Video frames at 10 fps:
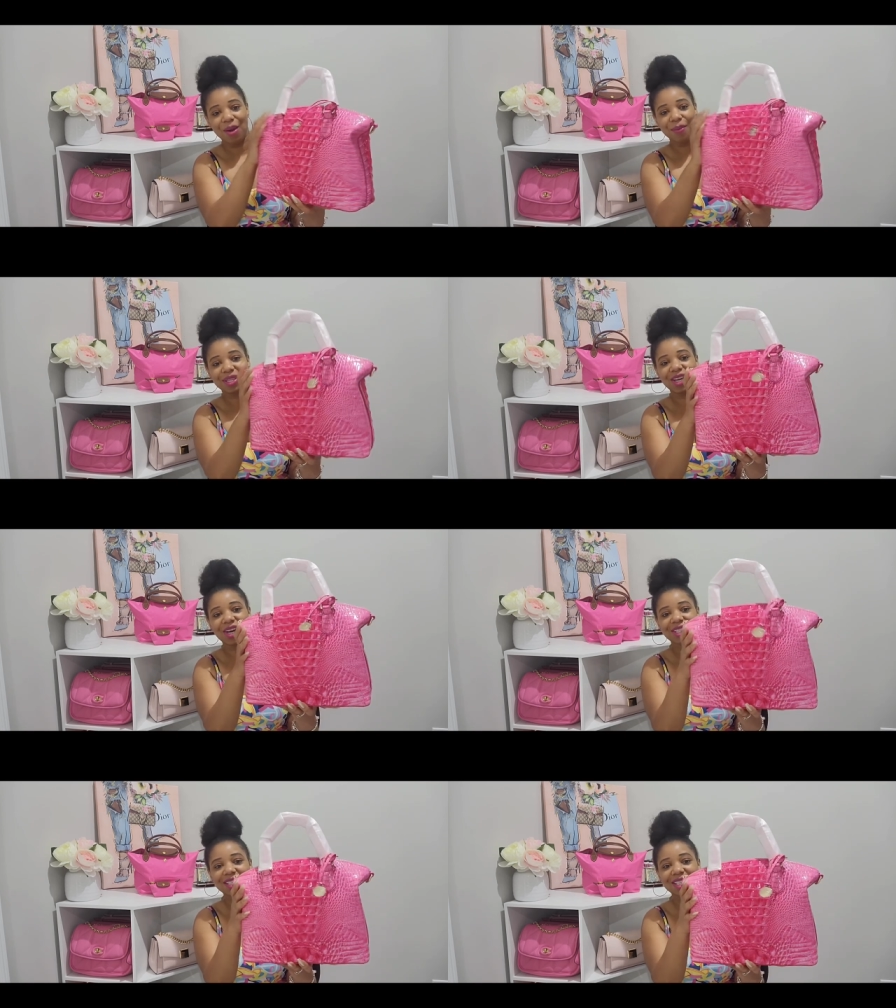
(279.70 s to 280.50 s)
But
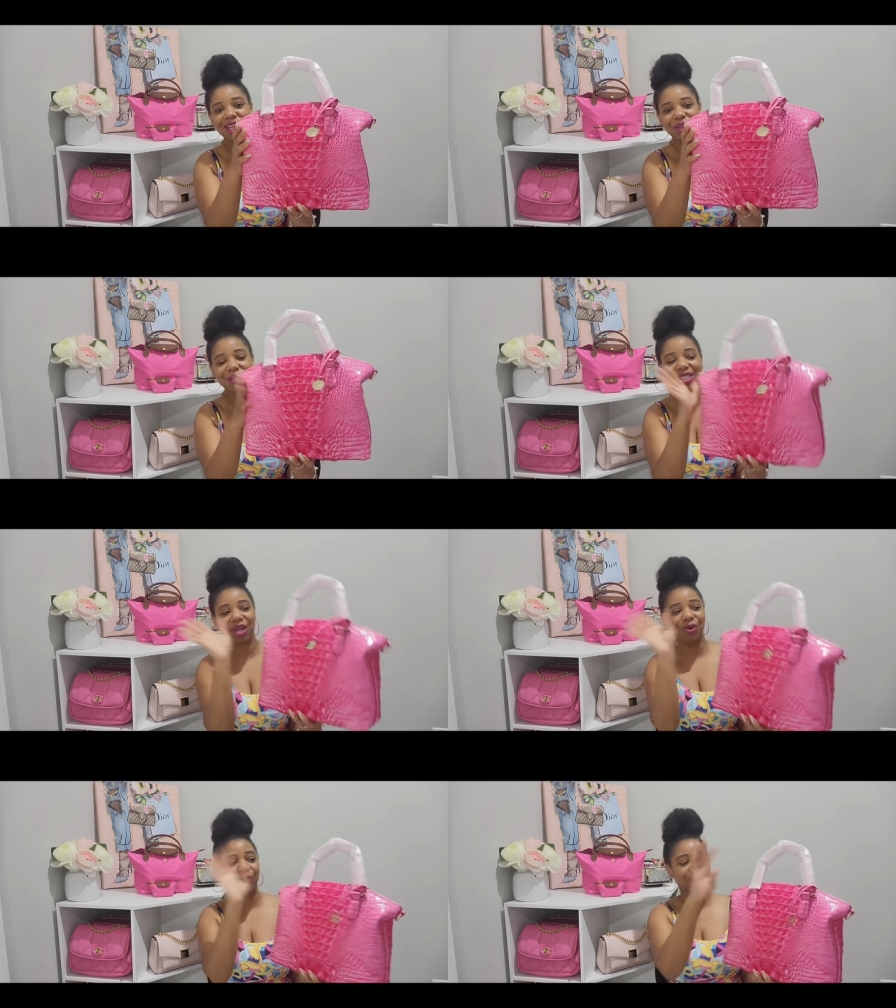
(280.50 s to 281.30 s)
y'all, this color is
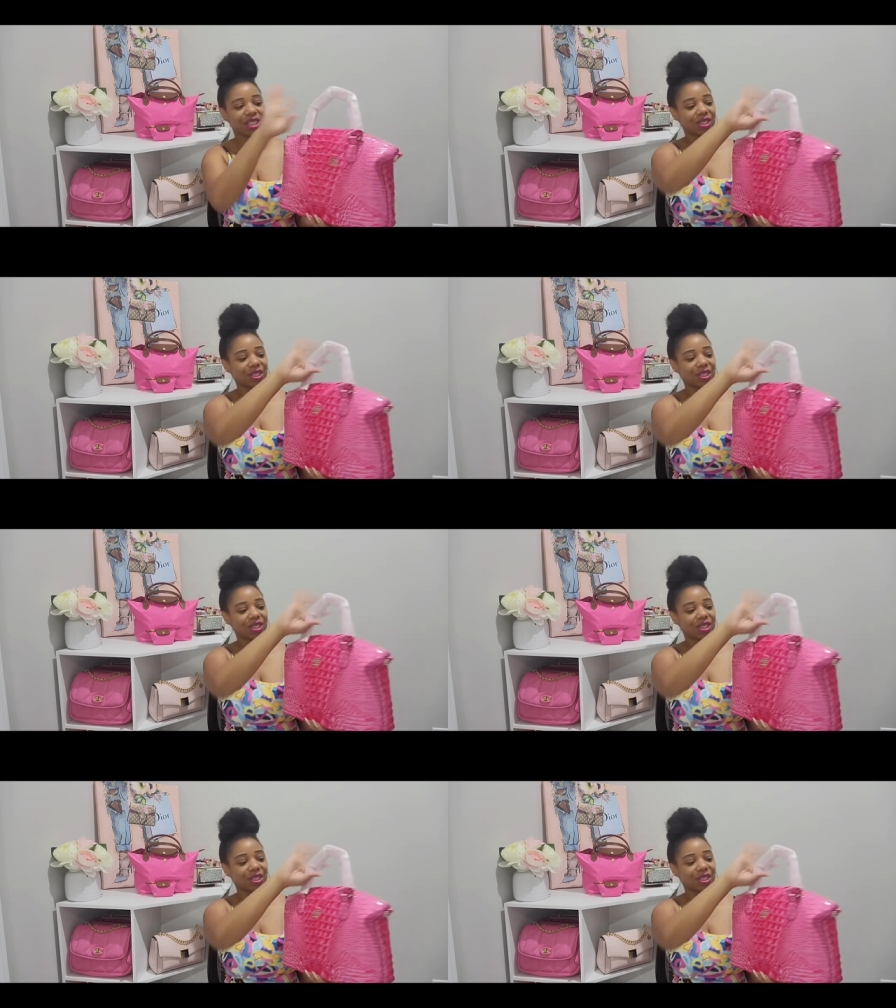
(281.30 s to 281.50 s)
so gorgeous.